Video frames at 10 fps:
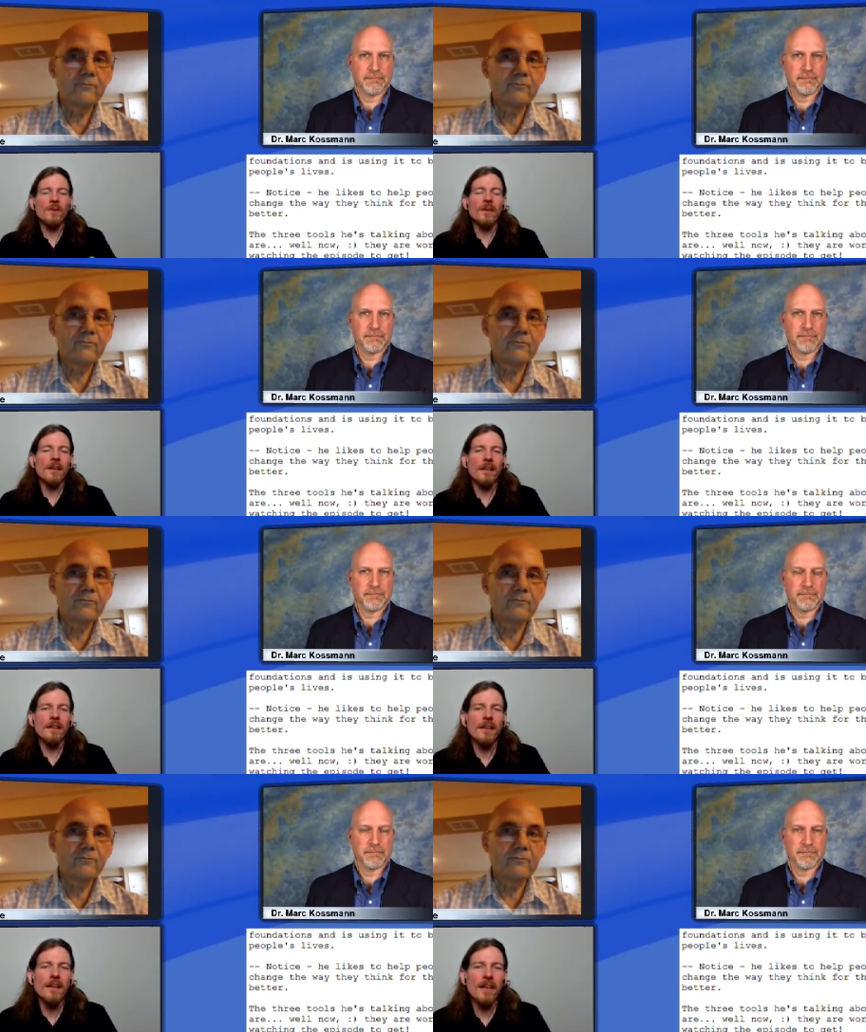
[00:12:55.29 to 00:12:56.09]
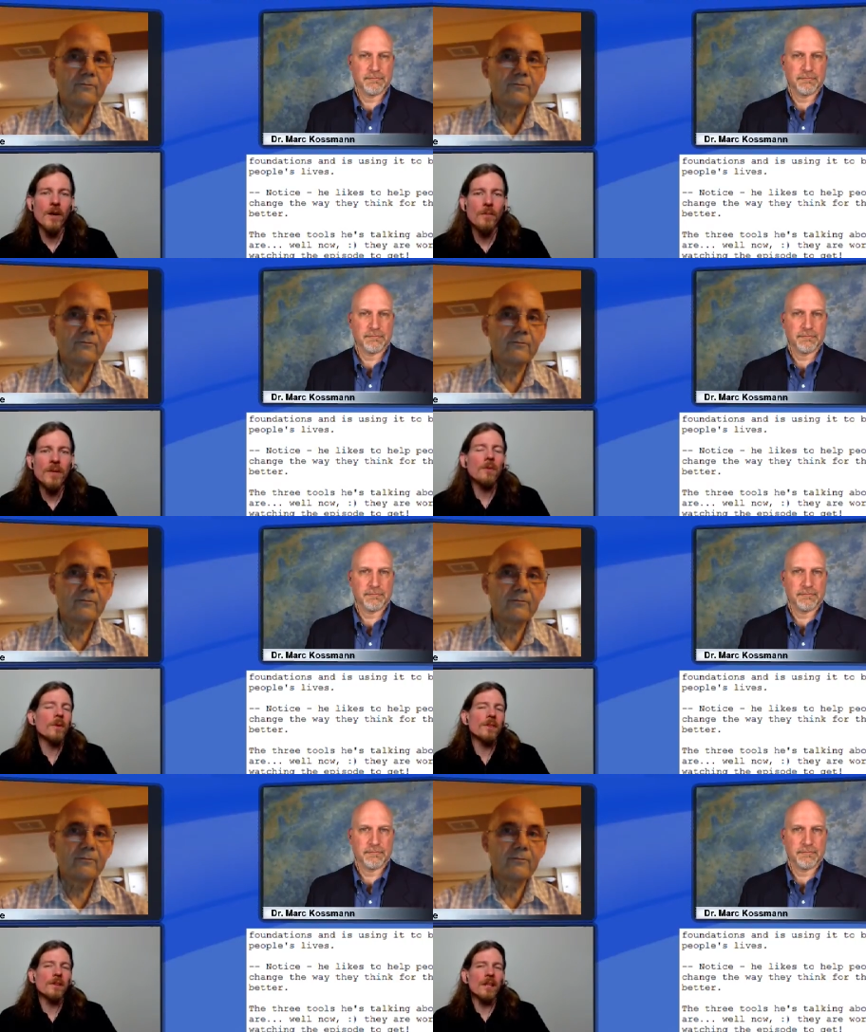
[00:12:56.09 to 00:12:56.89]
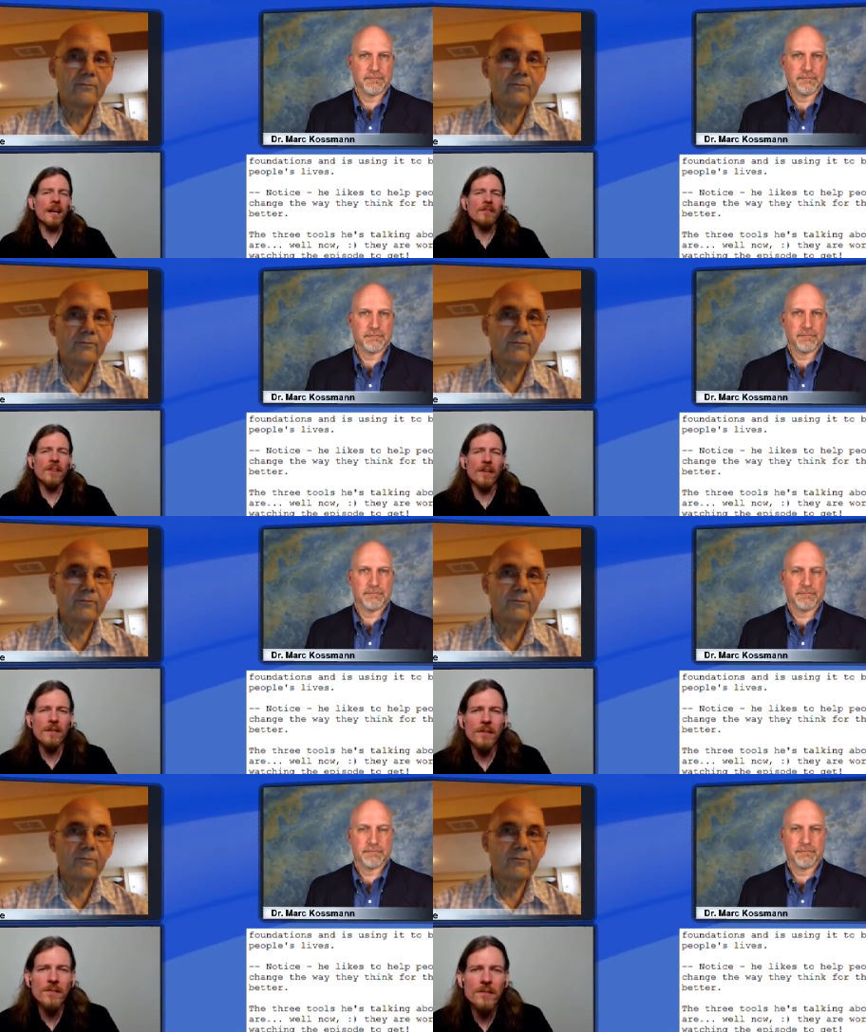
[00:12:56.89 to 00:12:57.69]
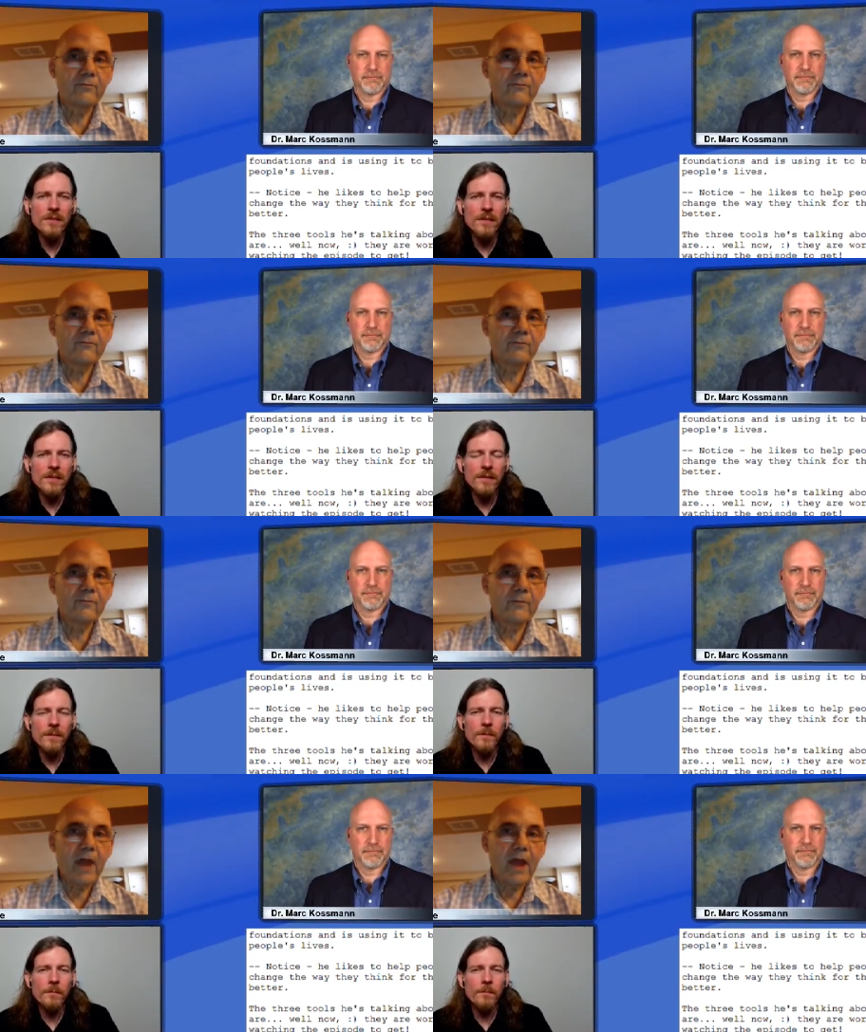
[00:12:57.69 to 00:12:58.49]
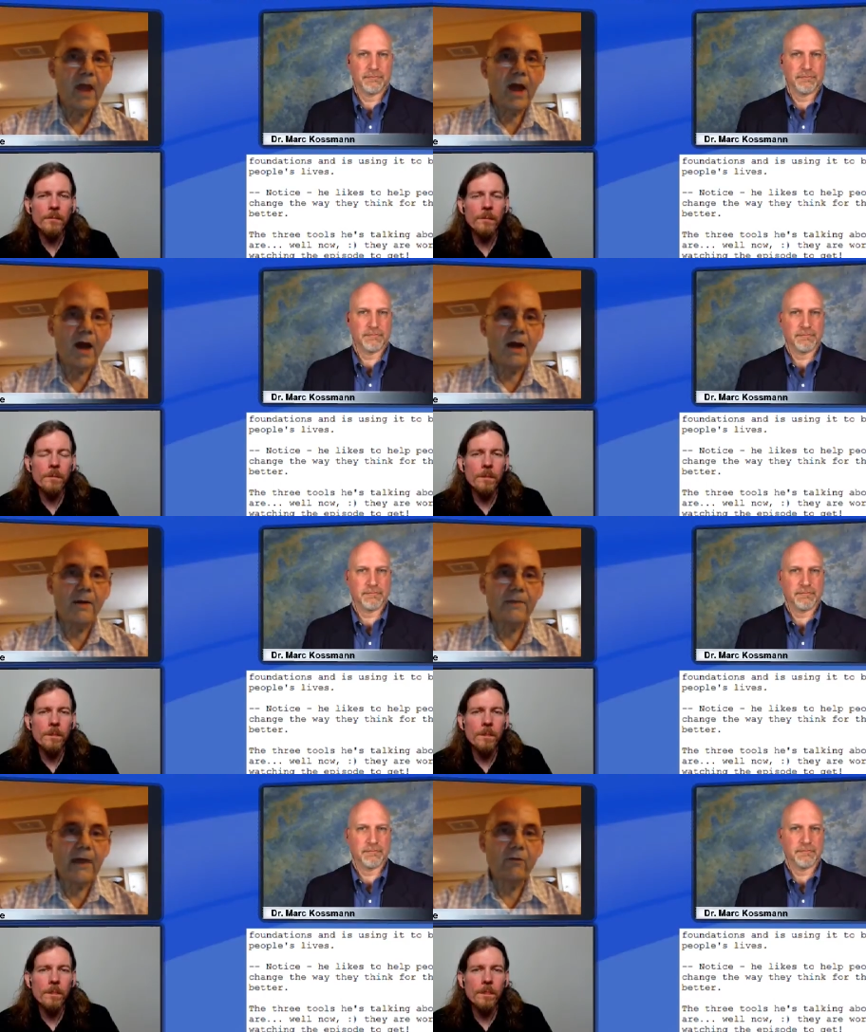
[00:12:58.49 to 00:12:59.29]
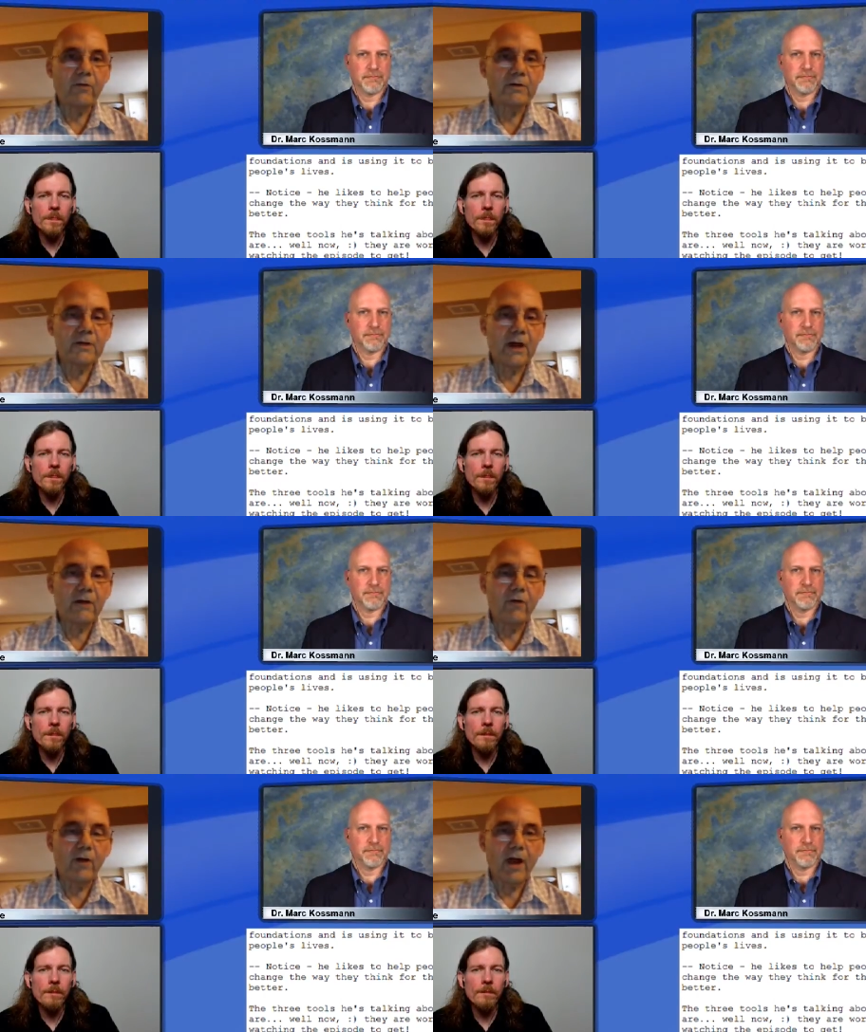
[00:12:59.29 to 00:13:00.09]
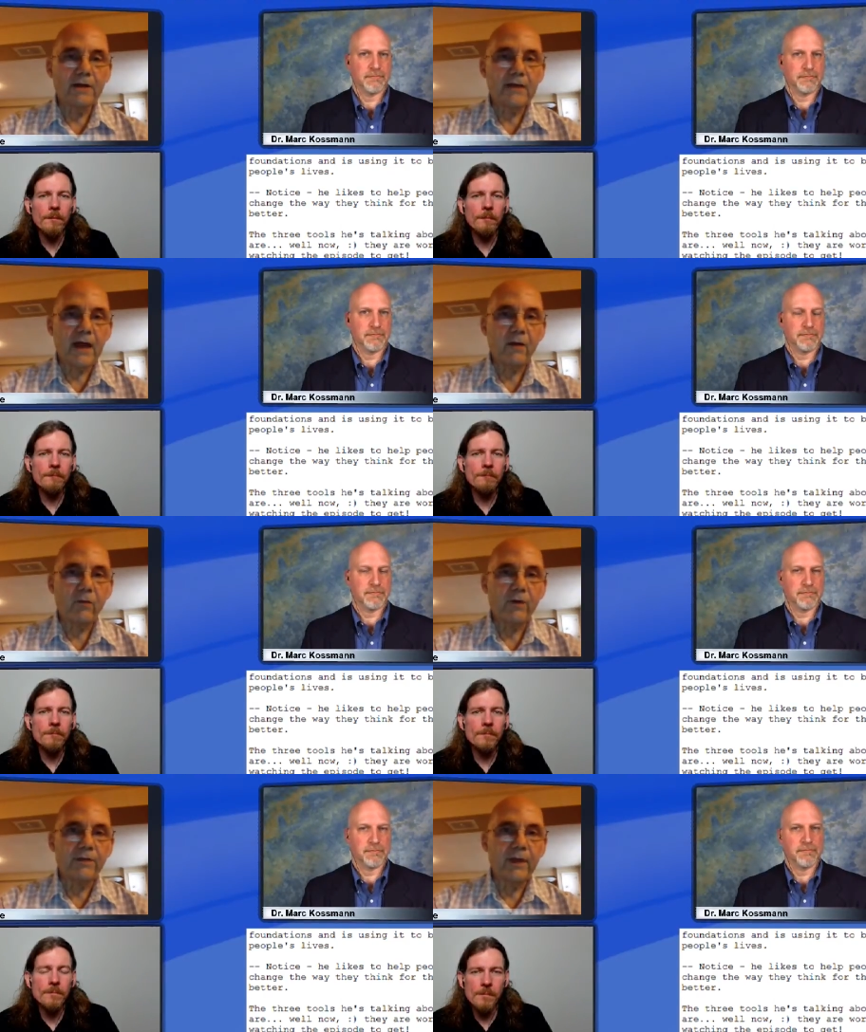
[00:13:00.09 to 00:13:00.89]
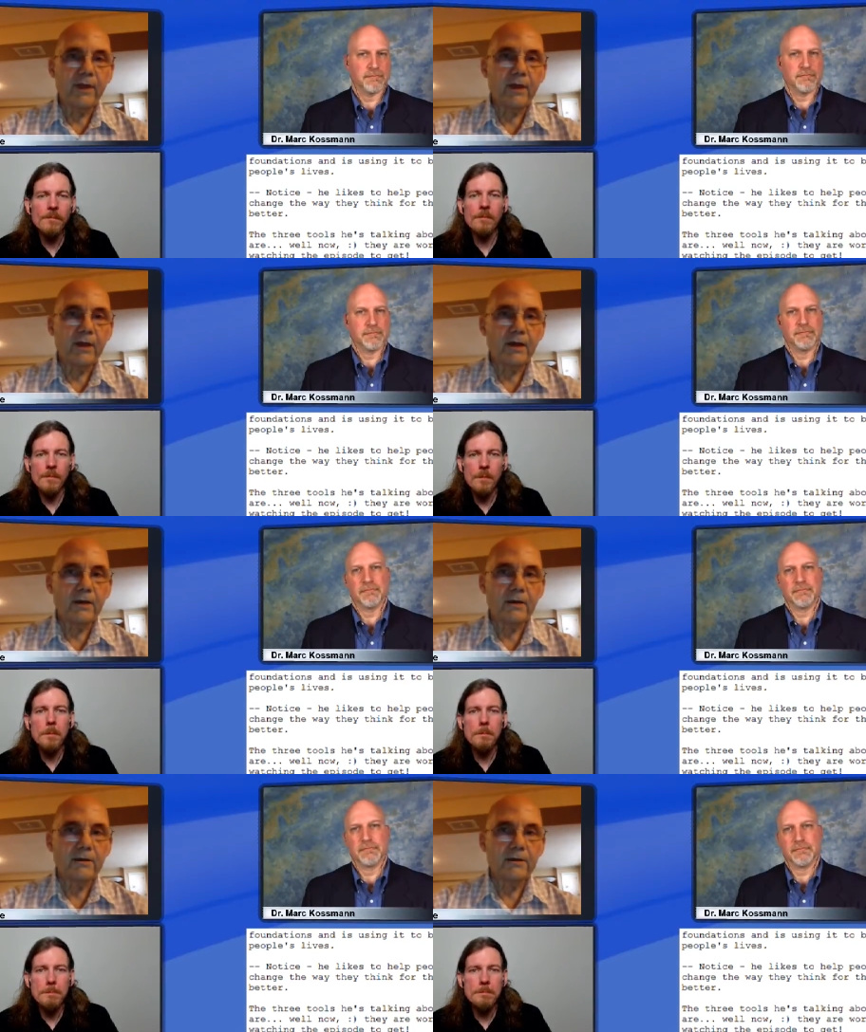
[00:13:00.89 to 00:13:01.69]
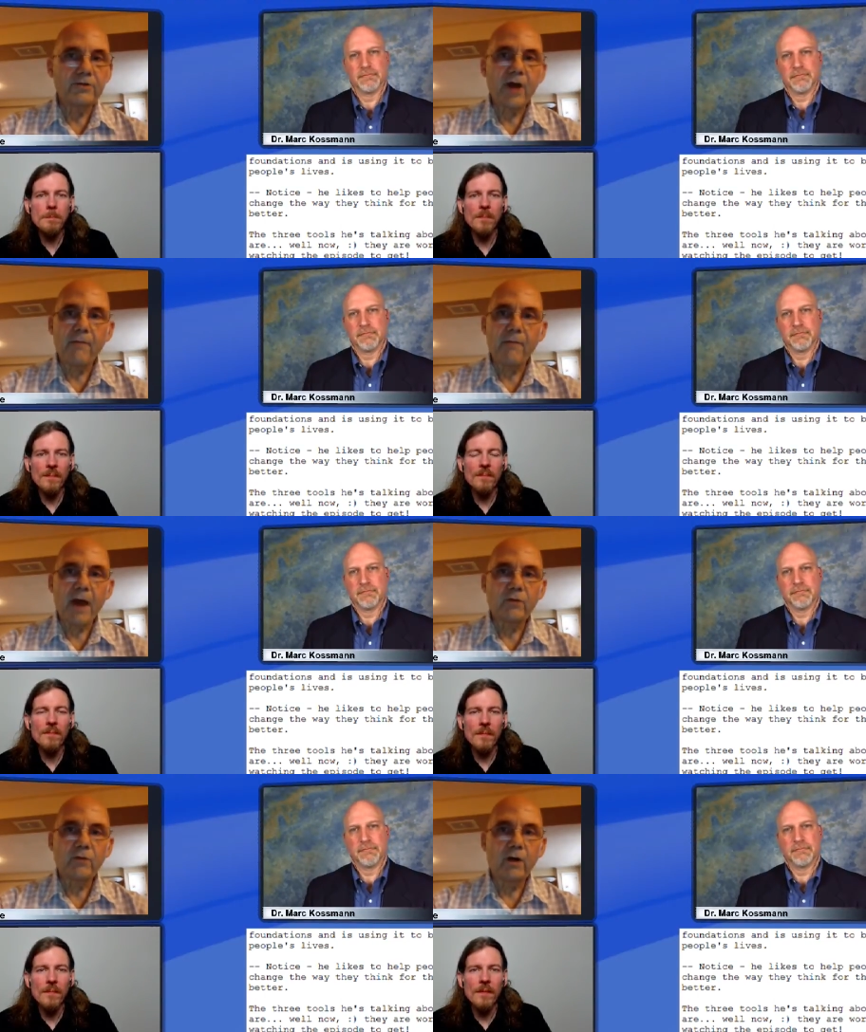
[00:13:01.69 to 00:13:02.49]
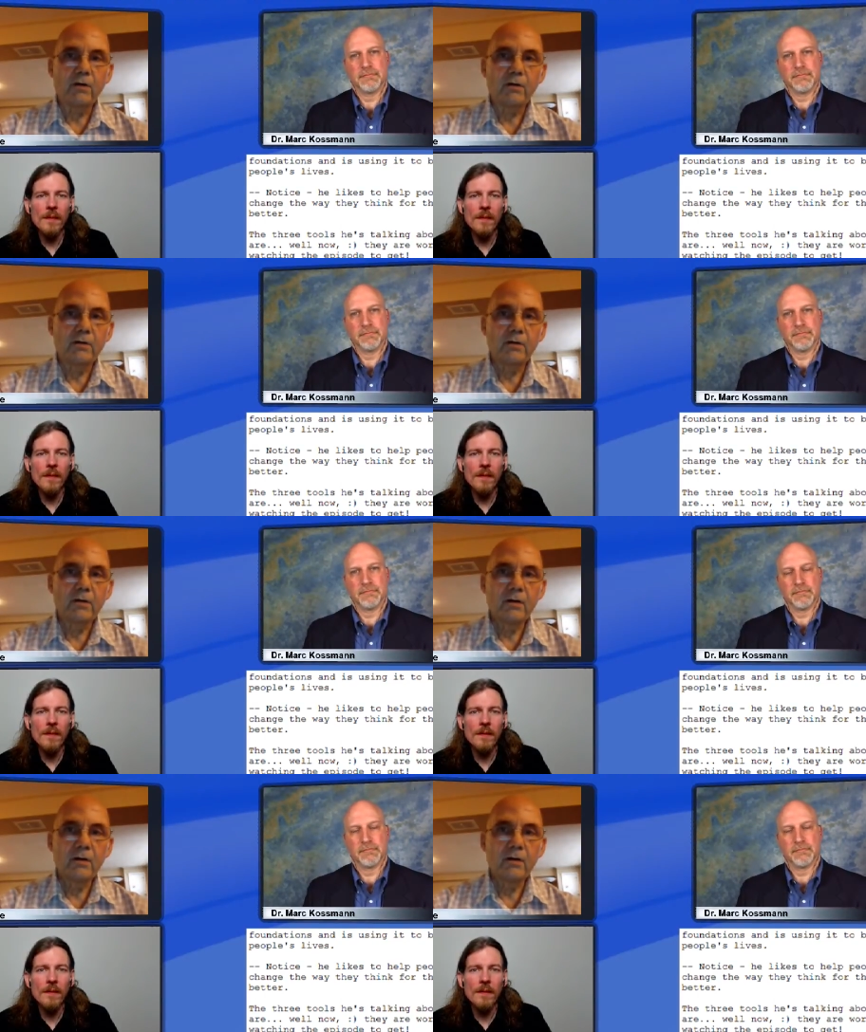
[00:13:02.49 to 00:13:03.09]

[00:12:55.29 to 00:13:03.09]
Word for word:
Speaker 1: and and help people with their lives like this.
Speaker 2: Um, that was I realized that with the uh, the John Maxwell,